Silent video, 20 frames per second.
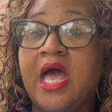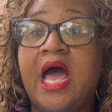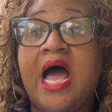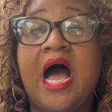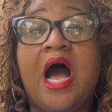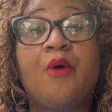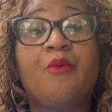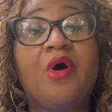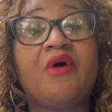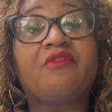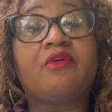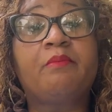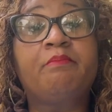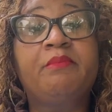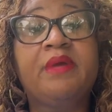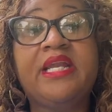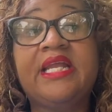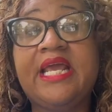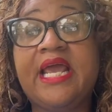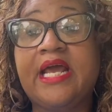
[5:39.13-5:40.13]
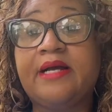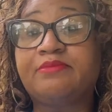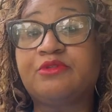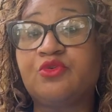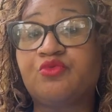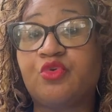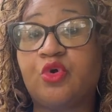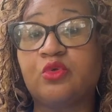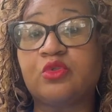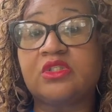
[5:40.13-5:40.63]
However, many Hampton
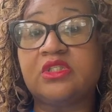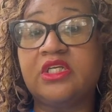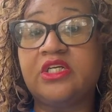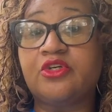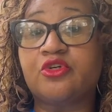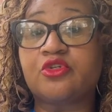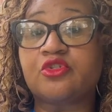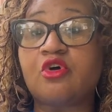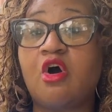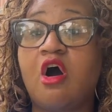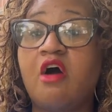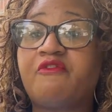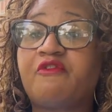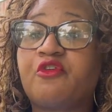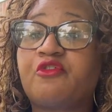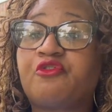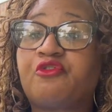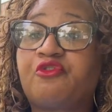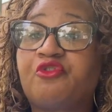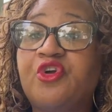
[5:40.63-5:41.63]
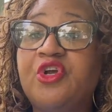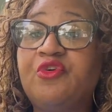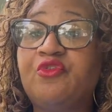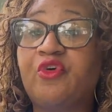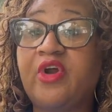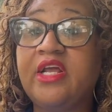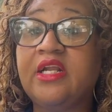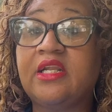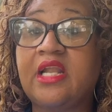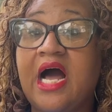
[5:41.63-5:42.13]
Roads lenders offer free
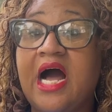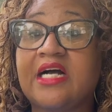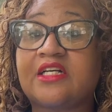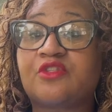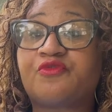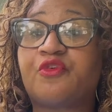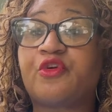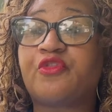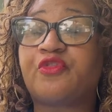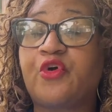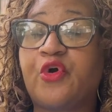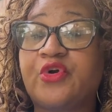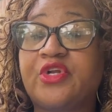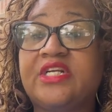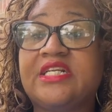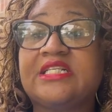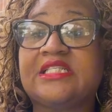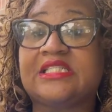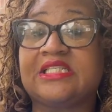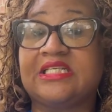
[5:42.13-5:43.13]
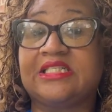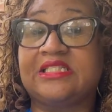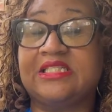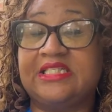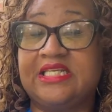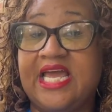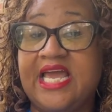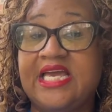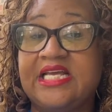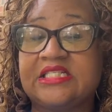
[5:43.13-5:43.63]
rate locks for 30 to 60
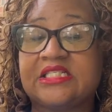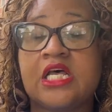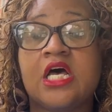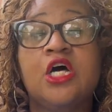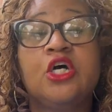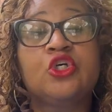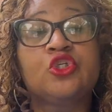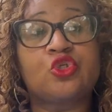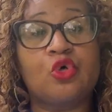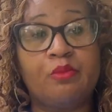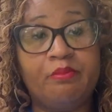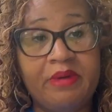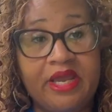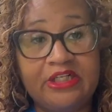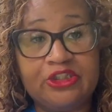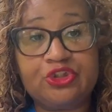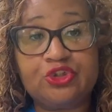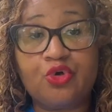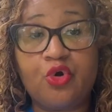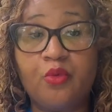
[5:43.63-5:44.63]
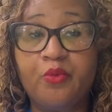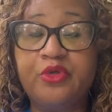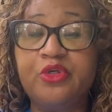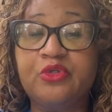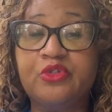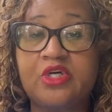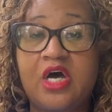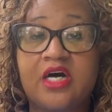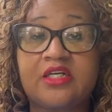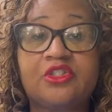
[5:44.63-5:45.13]
days. So make sure when you
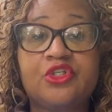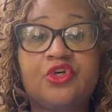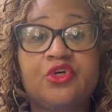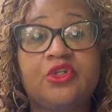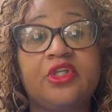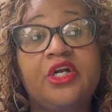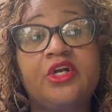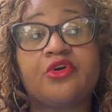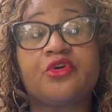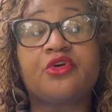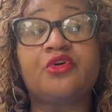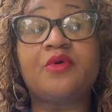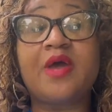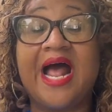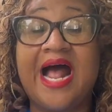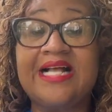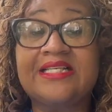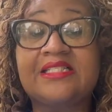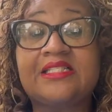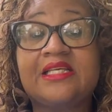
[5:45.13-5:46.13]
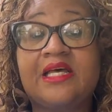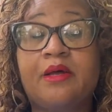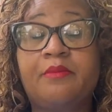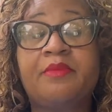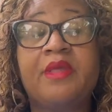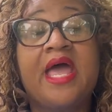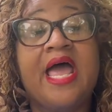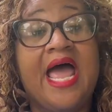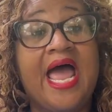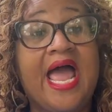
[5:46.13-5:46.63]
talk to your lender, you ask them,
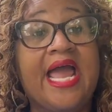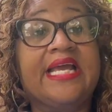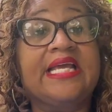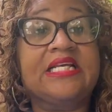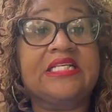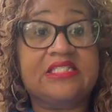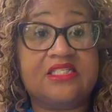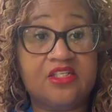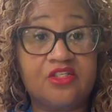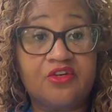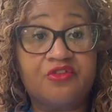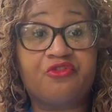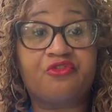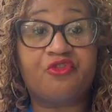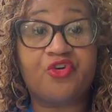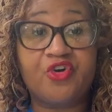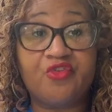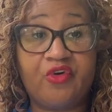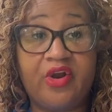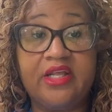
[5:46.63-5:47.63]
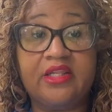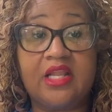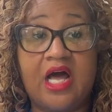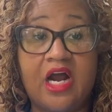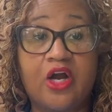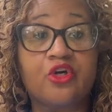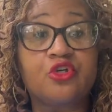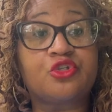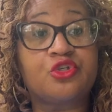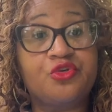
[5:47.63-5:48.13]
hey, is this a free rate lock
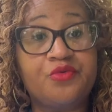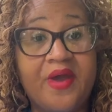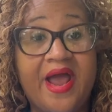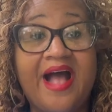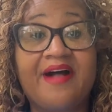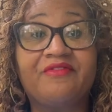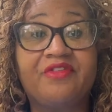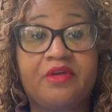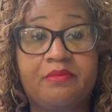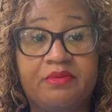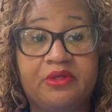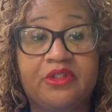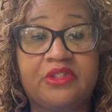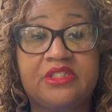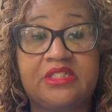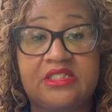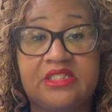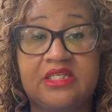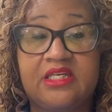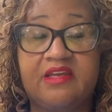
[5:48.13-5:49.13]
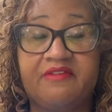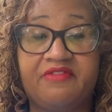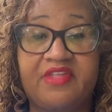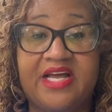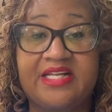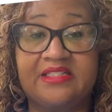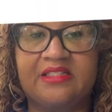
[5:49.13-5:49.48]
or do you have the ability to give that